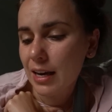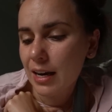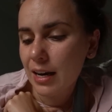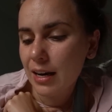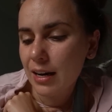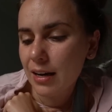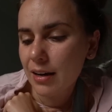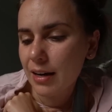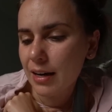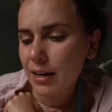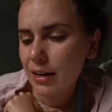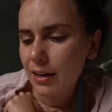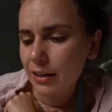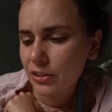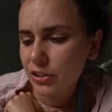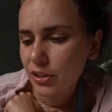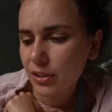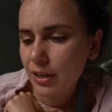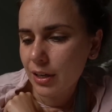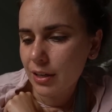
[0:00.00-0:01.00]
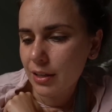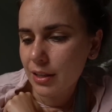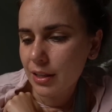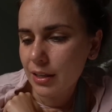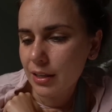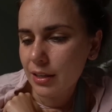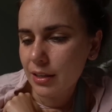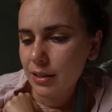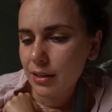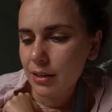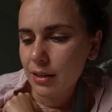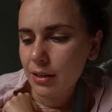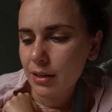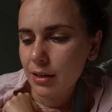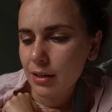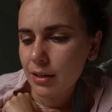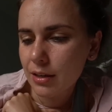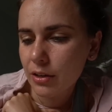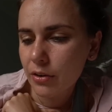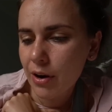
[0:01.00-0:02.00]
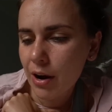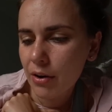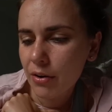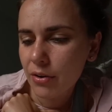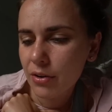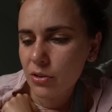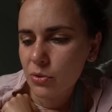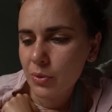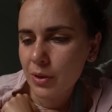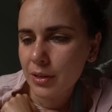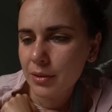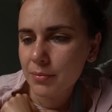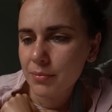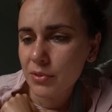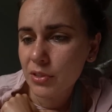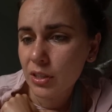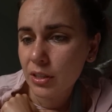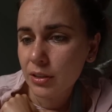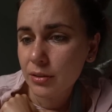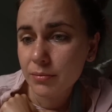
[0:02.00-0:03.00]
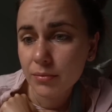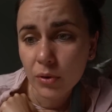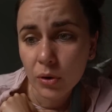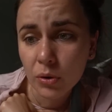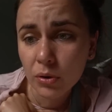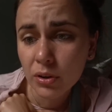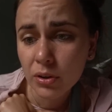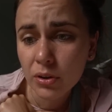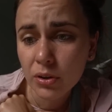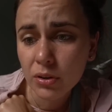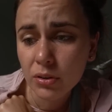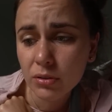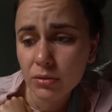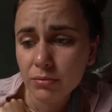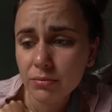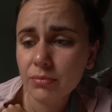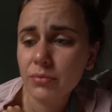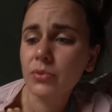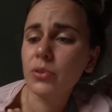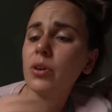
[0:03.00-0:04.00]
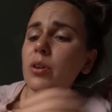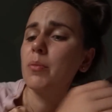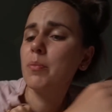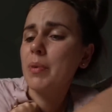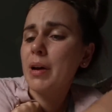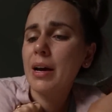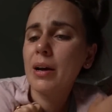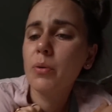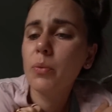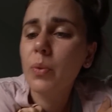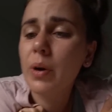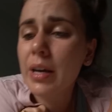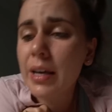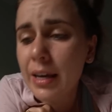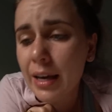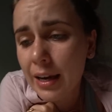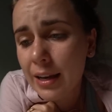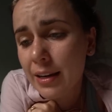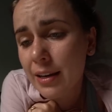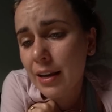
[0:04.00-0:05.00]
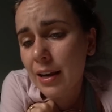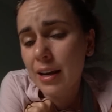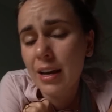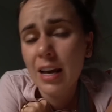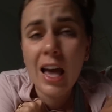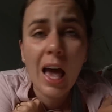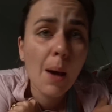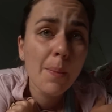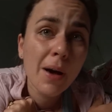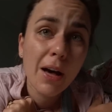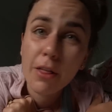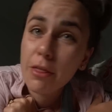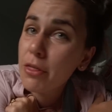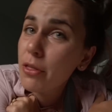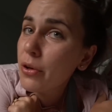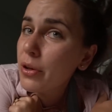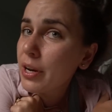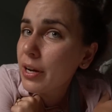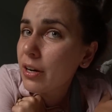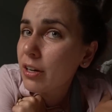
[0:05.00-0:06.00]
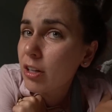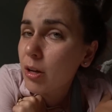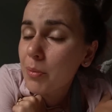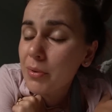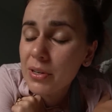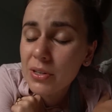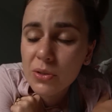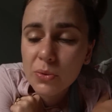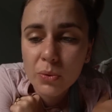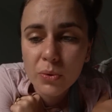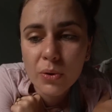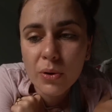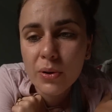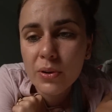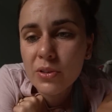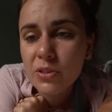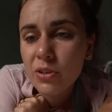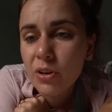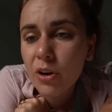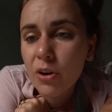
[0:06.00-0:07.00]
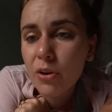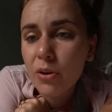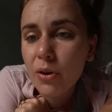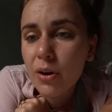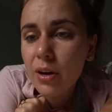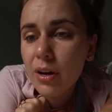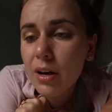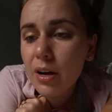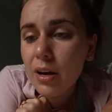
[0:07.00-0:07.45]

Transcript: uh, and actually uh, the uh, Groudon as well. So all in all, not a bad weekend, about 30 kilometres walked, so